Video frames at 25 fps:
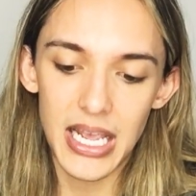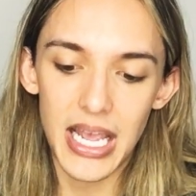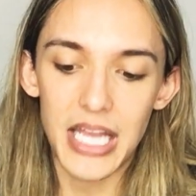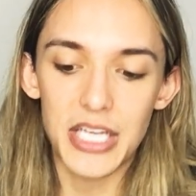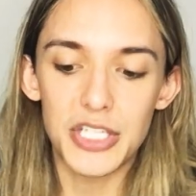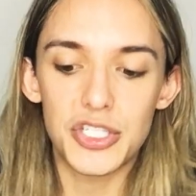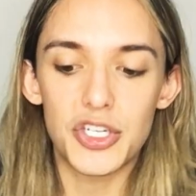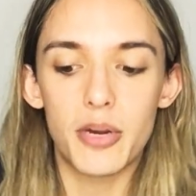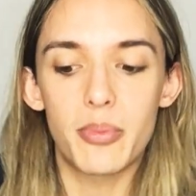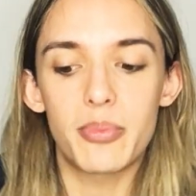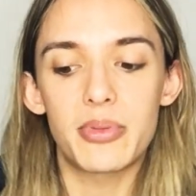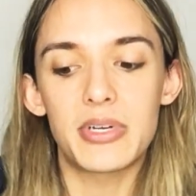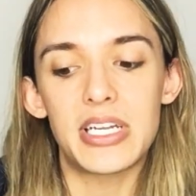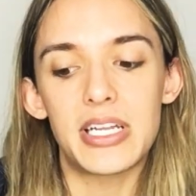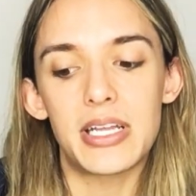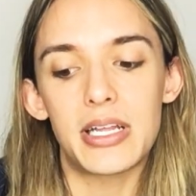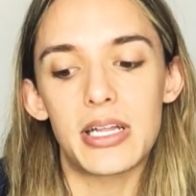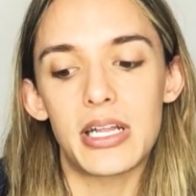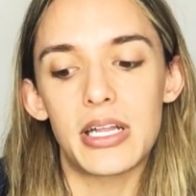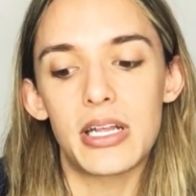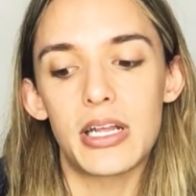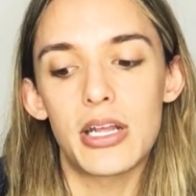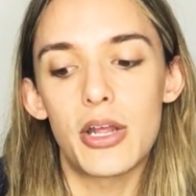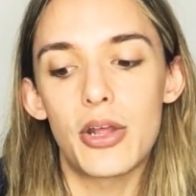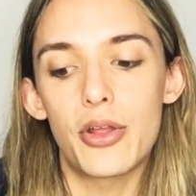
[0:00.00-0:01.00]

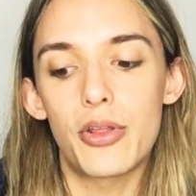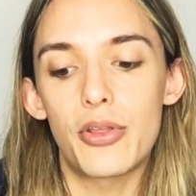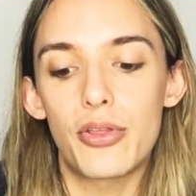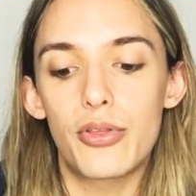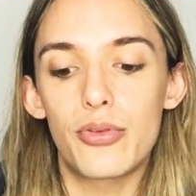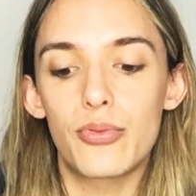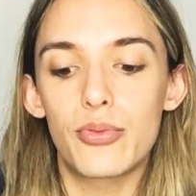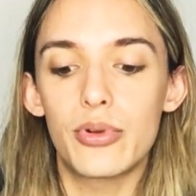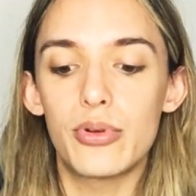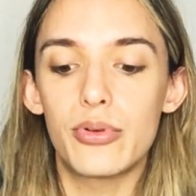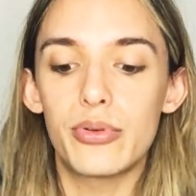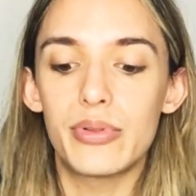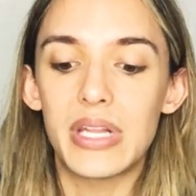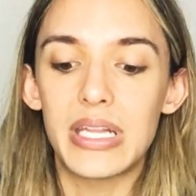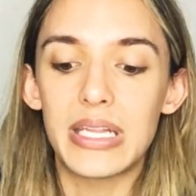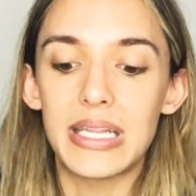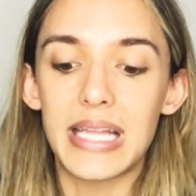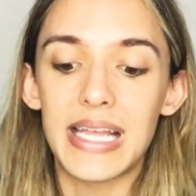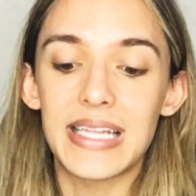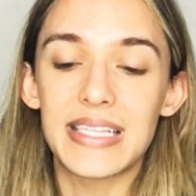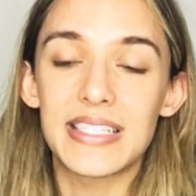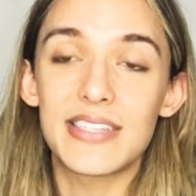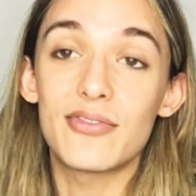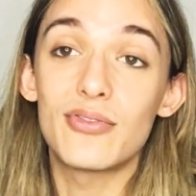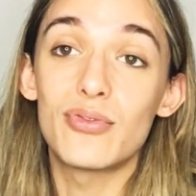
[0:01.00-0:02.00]
interpreting through the
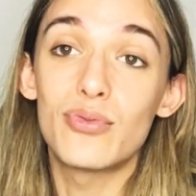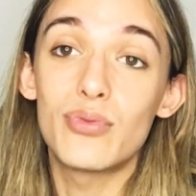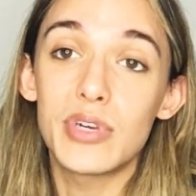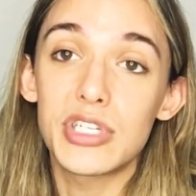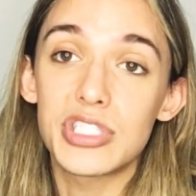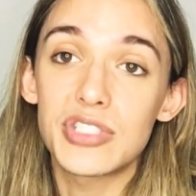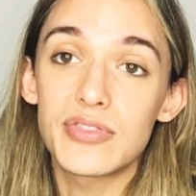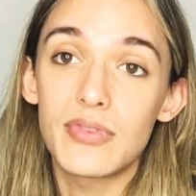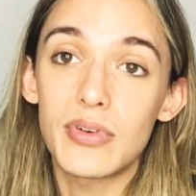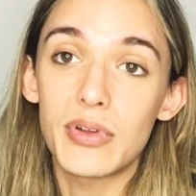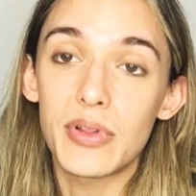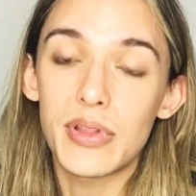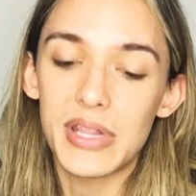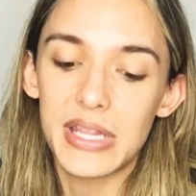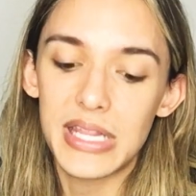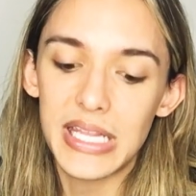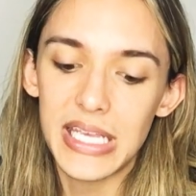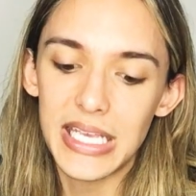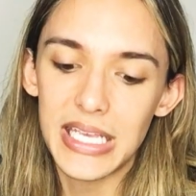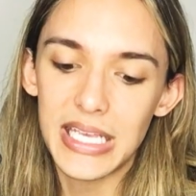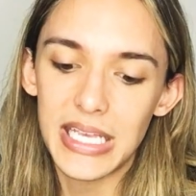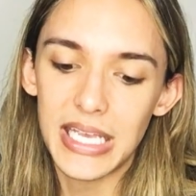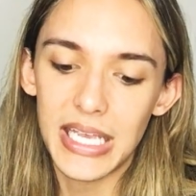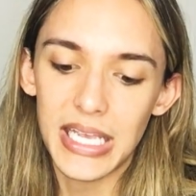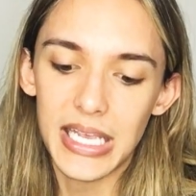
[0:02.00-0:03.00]
lens of wishful
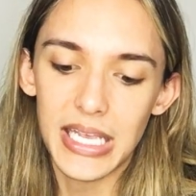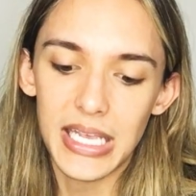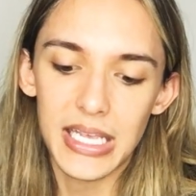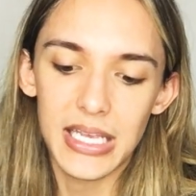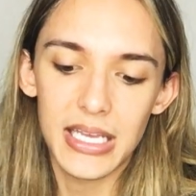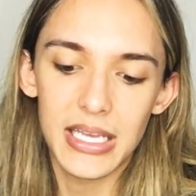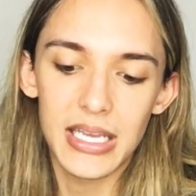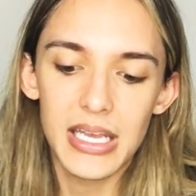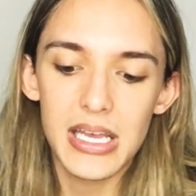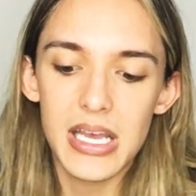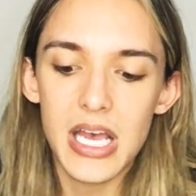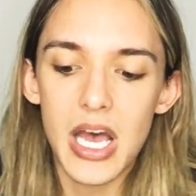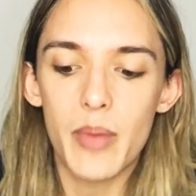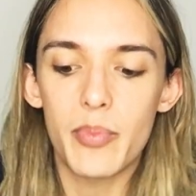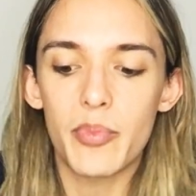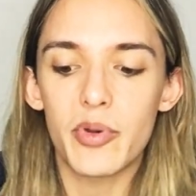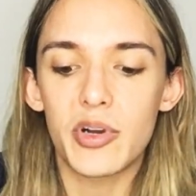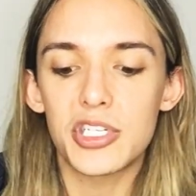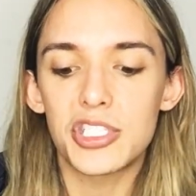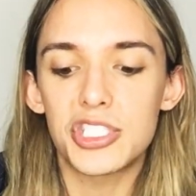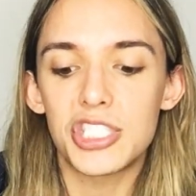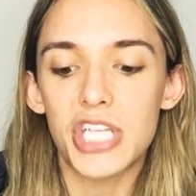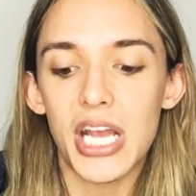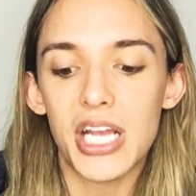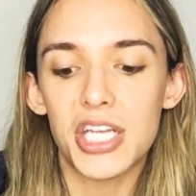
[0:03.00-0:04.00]
thinking, a
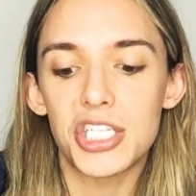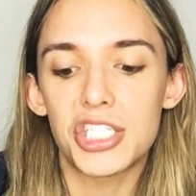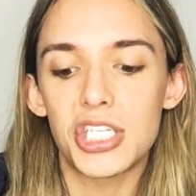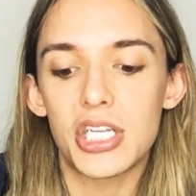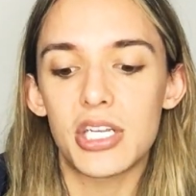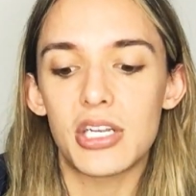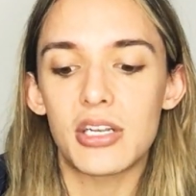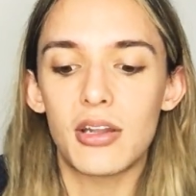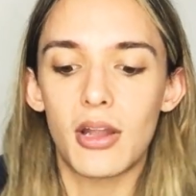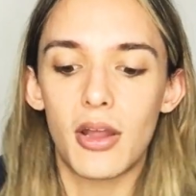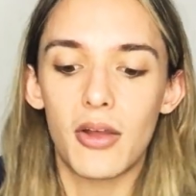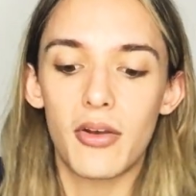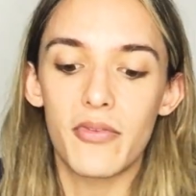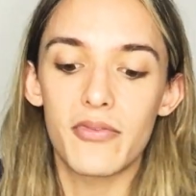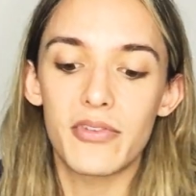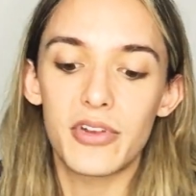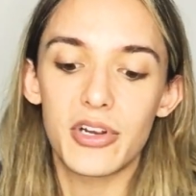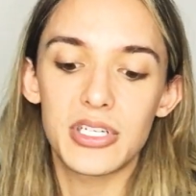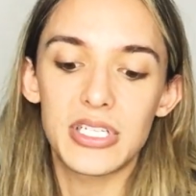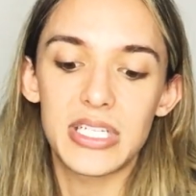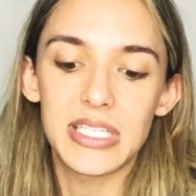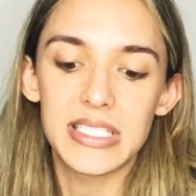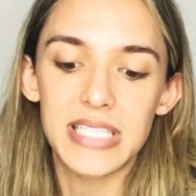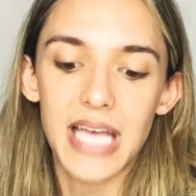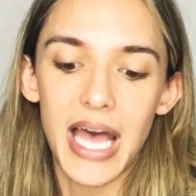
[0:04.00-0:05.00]
projection of
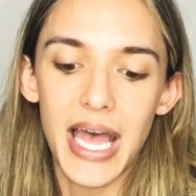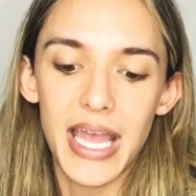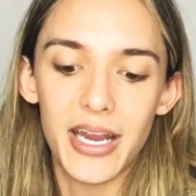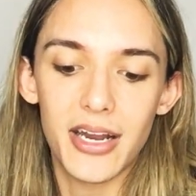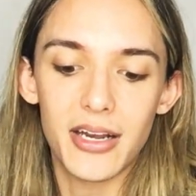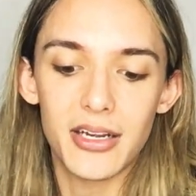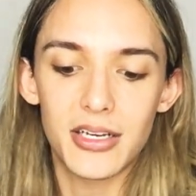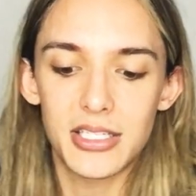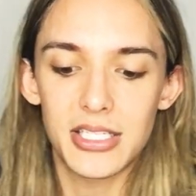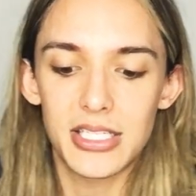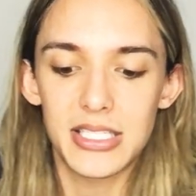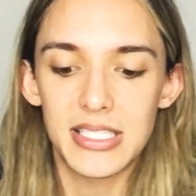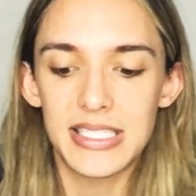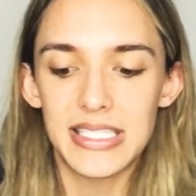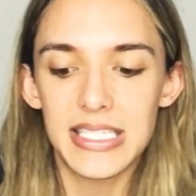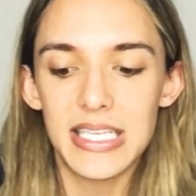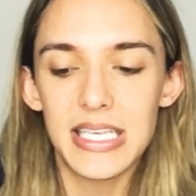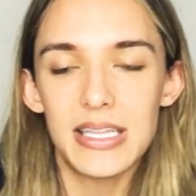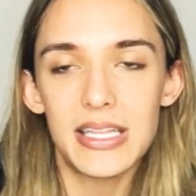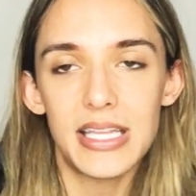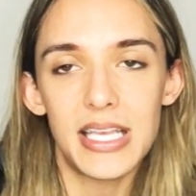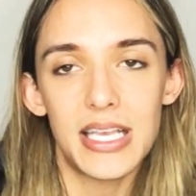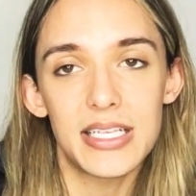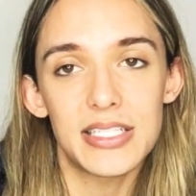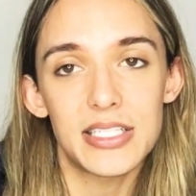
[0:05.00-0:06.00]
your desire to see
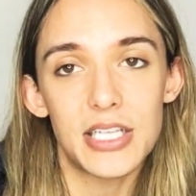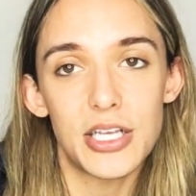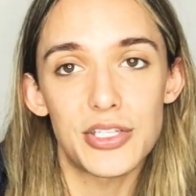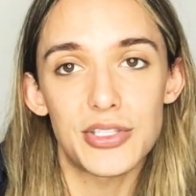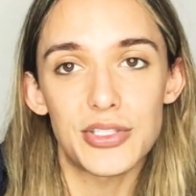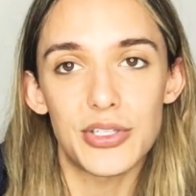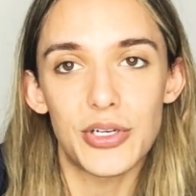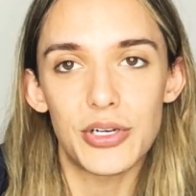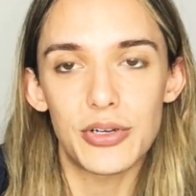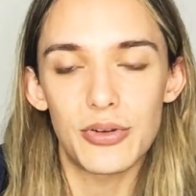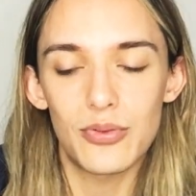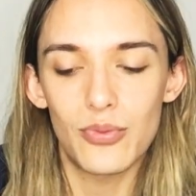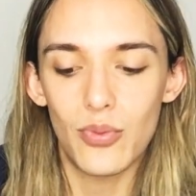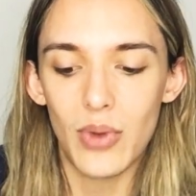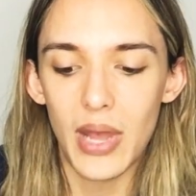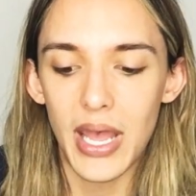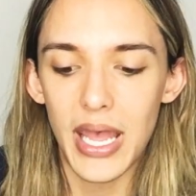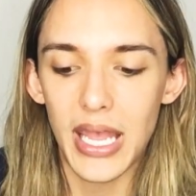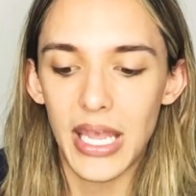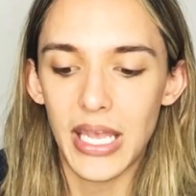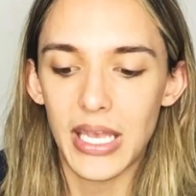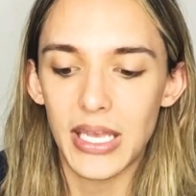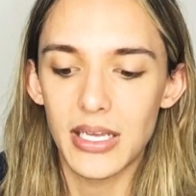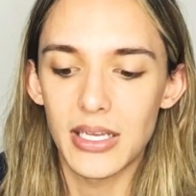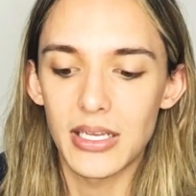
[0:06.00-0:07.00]
things a certain
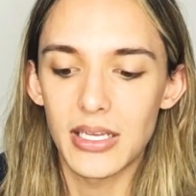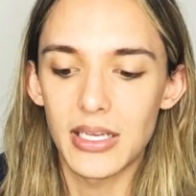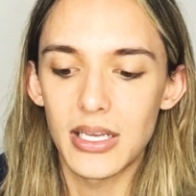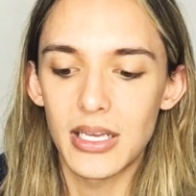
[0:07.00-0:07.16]
way.